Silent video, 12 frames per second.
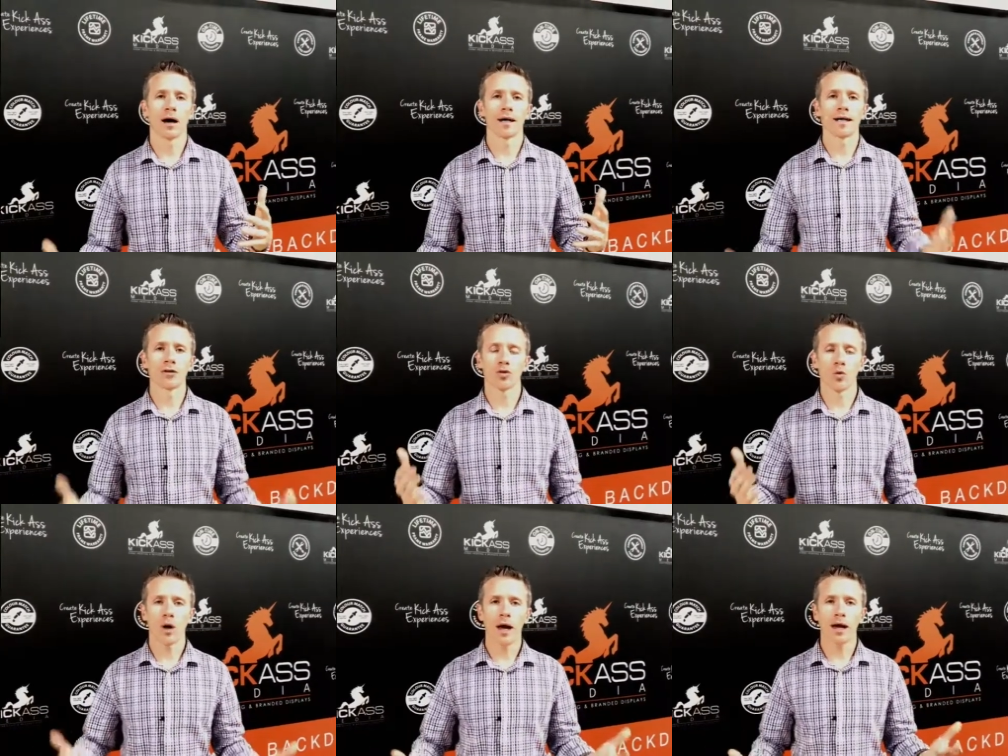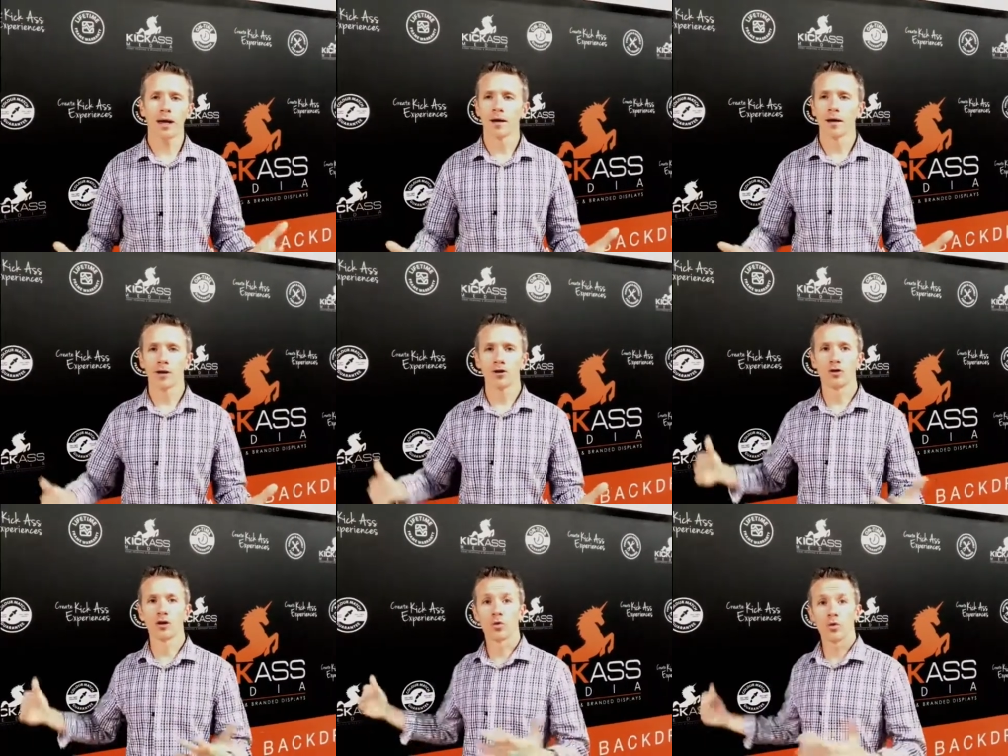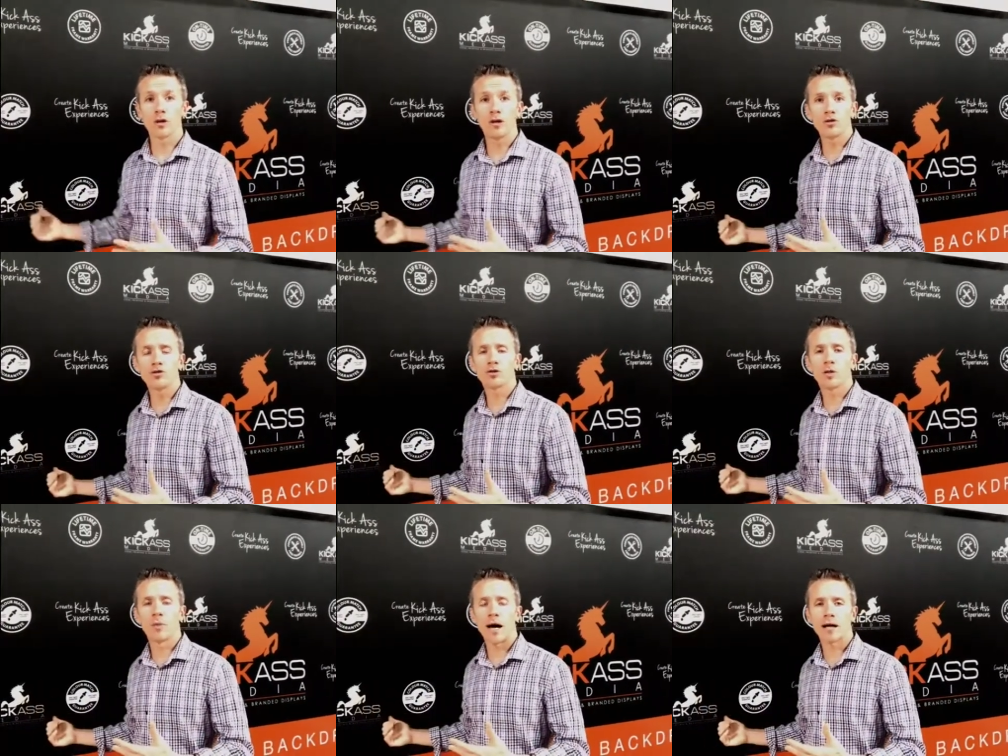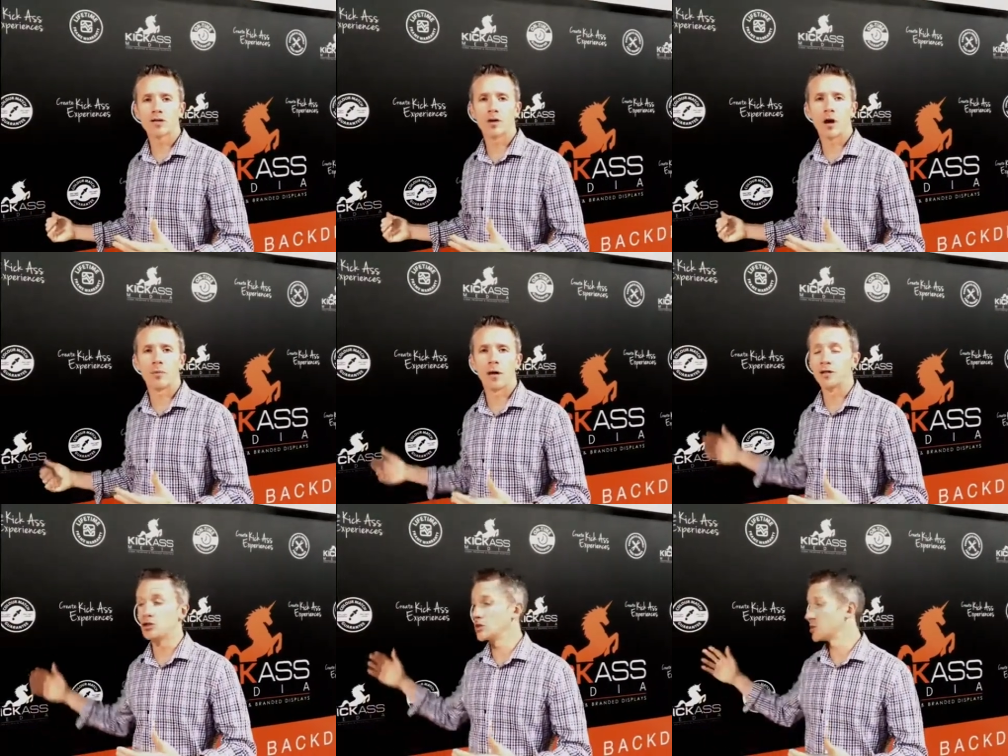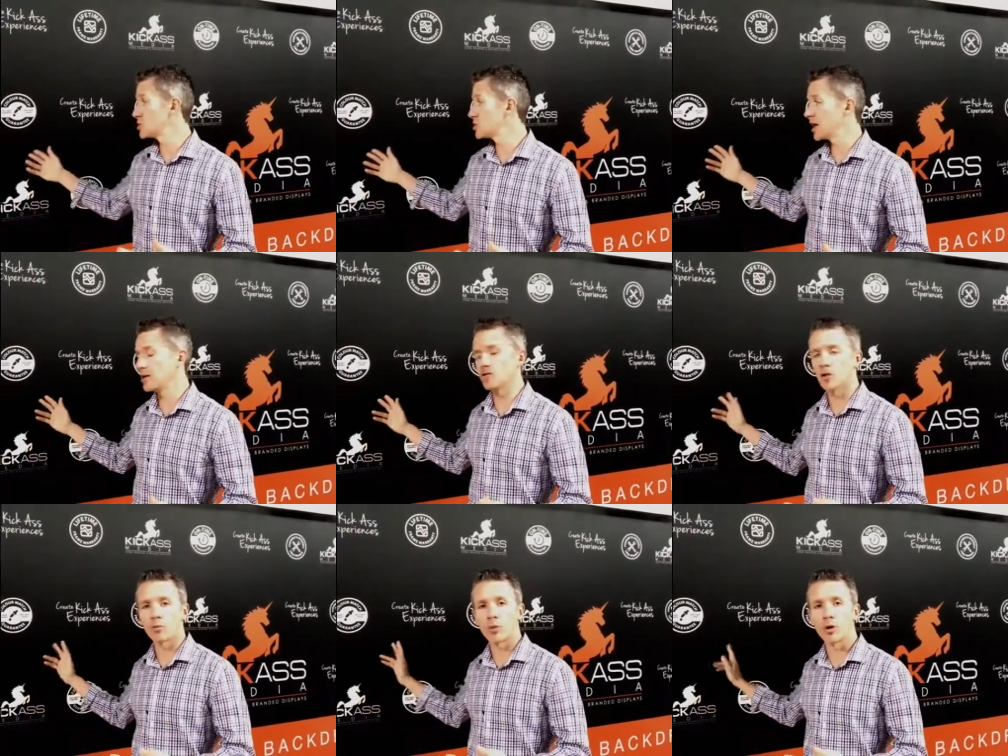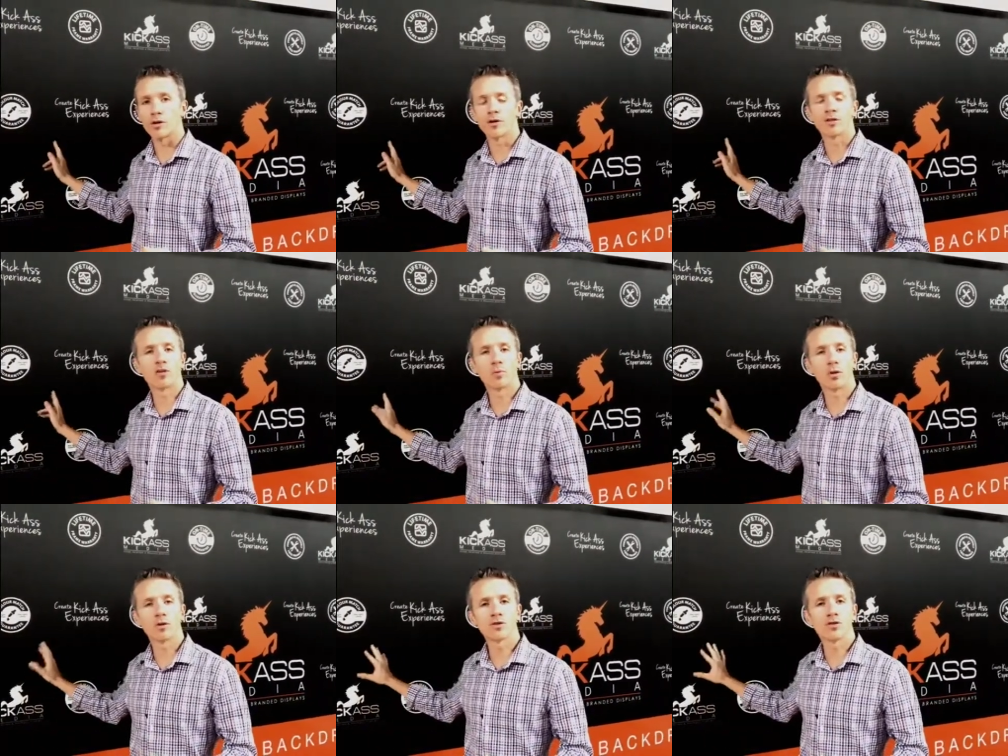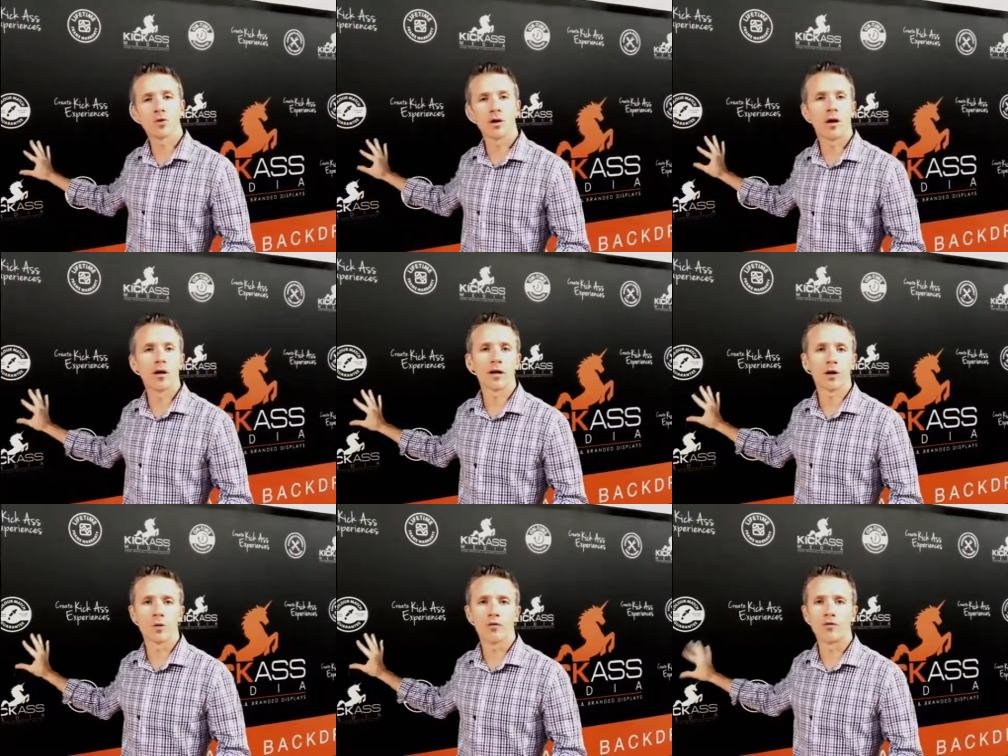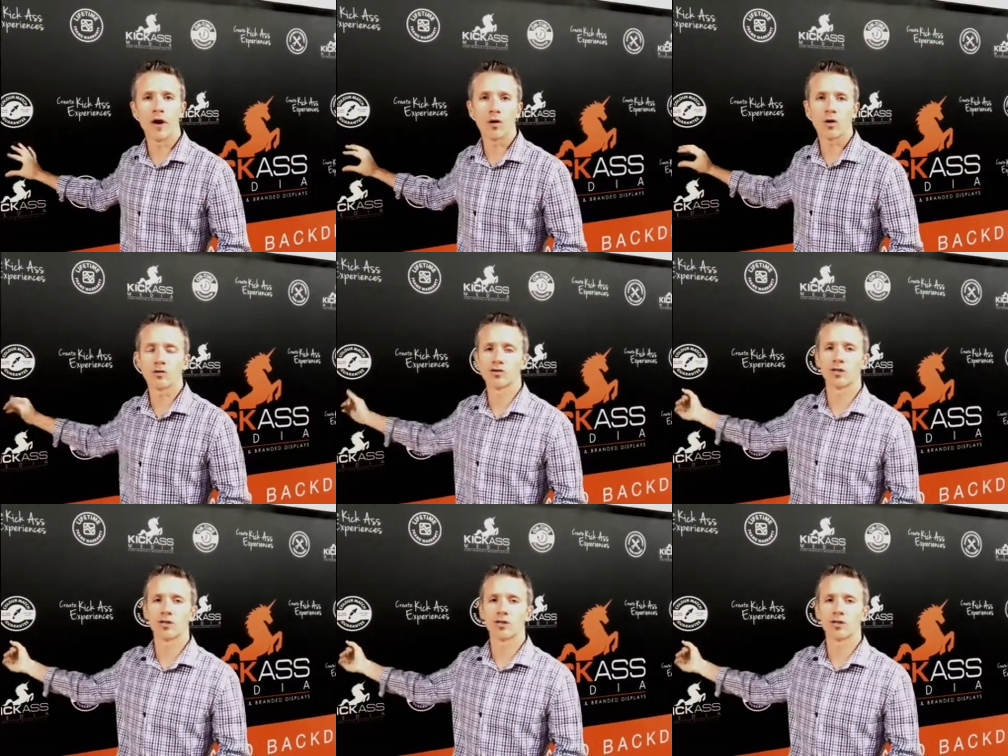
either way, you can reuse the backdrop and just change the print, because the print is only on here with Velcro.